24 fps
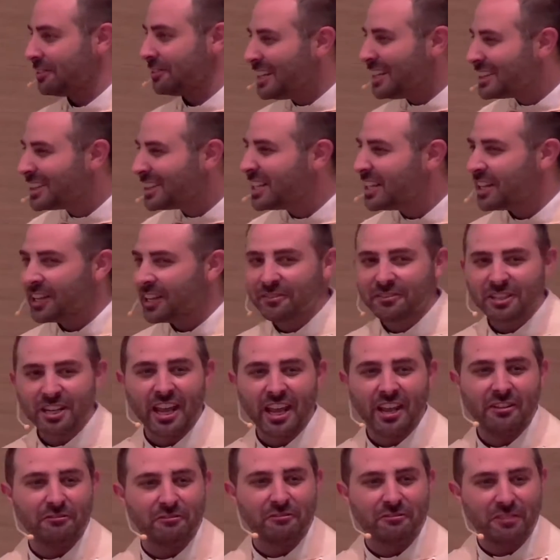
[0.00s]
He lived
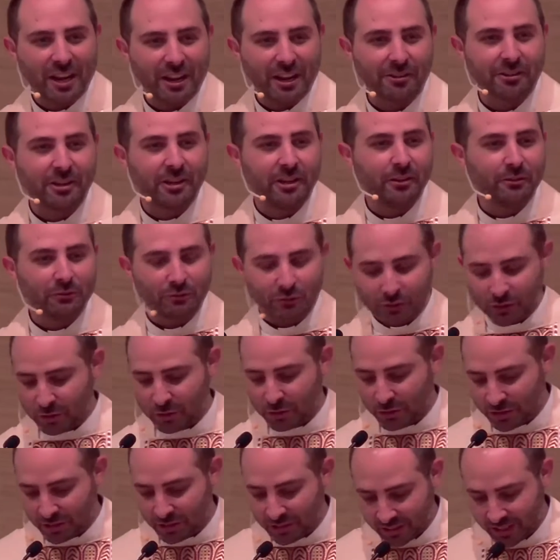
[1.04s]
a very
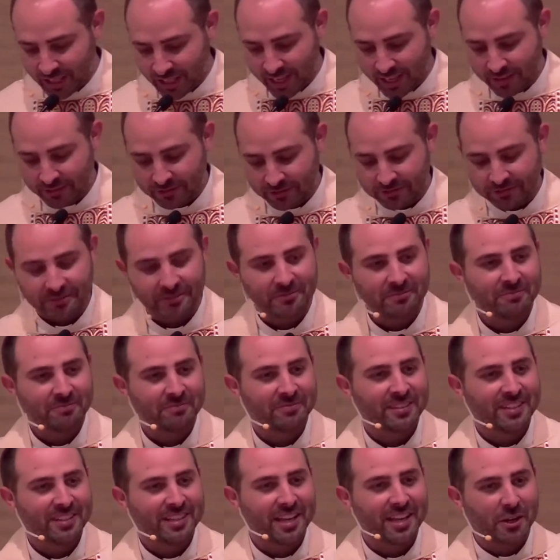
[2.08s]
full life.
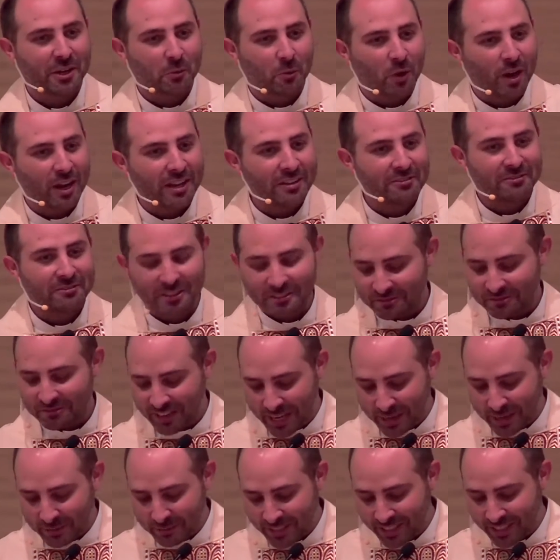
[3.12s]
He had a wife and
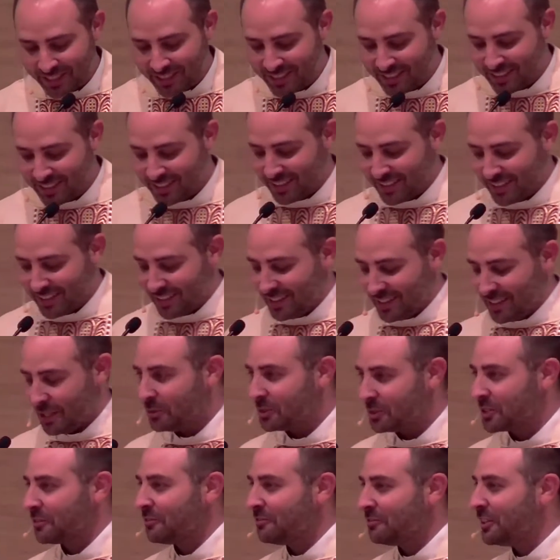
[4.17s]
family. He
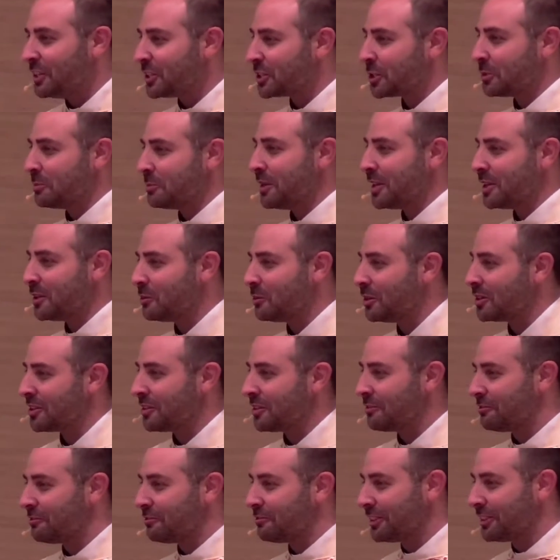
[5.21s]
was a fisherman with a
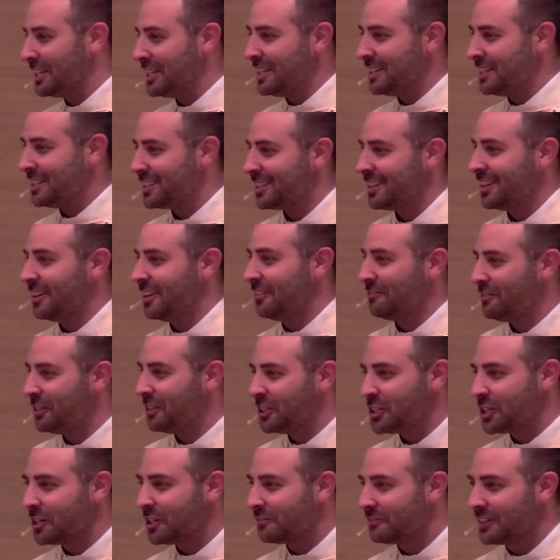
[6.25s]
fleet of
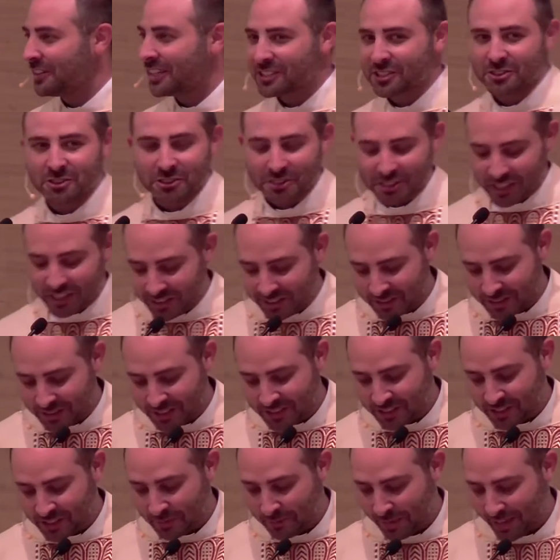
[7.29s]
fishing vessels under
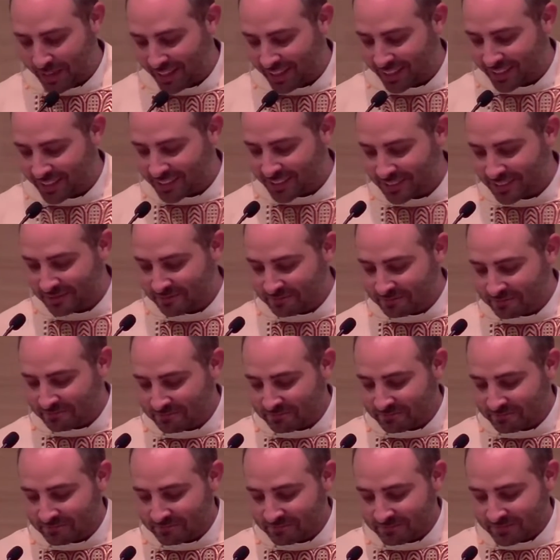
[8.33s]
his command.
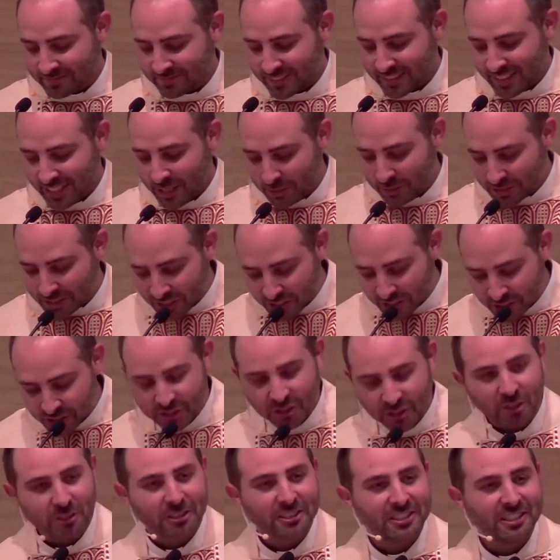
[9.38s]
He was a
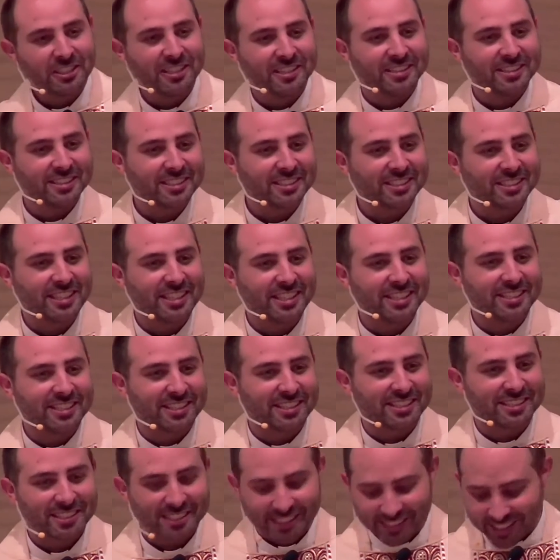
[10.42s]
salty and
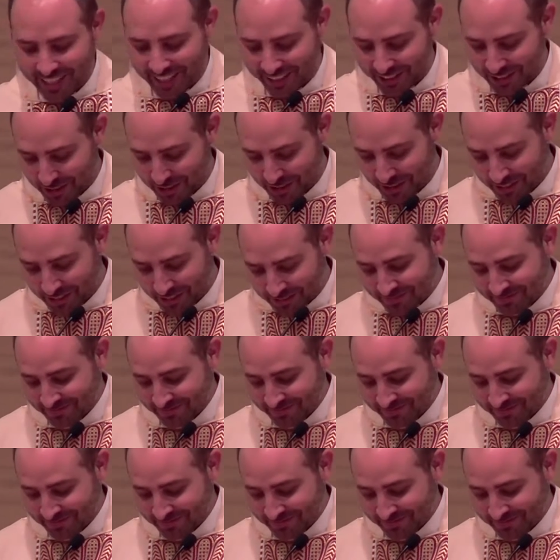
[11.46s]
seasoned sailor.